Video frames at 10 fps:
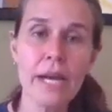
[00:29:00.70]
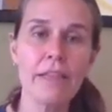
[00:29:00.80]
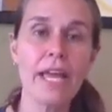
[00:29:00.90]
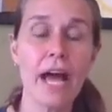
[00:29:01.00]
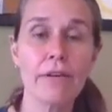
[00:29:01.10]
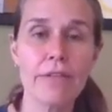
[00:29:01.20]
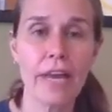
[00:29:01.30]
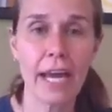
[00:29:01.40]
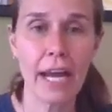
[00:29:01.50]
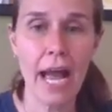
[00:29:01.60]
The other
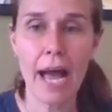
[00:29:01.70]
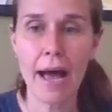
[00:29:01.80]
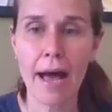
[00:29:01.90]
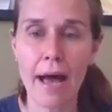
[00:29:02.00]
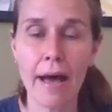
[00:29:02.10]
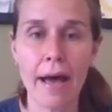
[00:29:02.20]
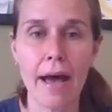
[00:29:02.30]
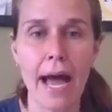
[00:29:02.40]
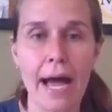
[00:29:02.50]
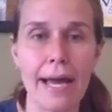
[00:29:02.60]
thing
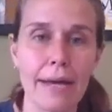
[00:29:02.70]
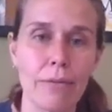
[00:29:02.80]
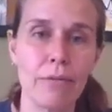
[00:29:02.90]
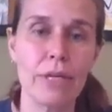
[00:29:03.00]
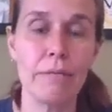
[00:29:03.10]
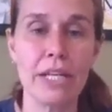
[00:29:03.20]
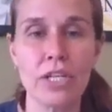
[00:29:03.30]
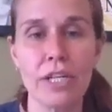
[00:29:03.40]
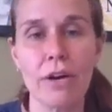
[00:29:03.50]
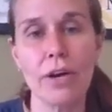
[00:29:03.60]
I would mention are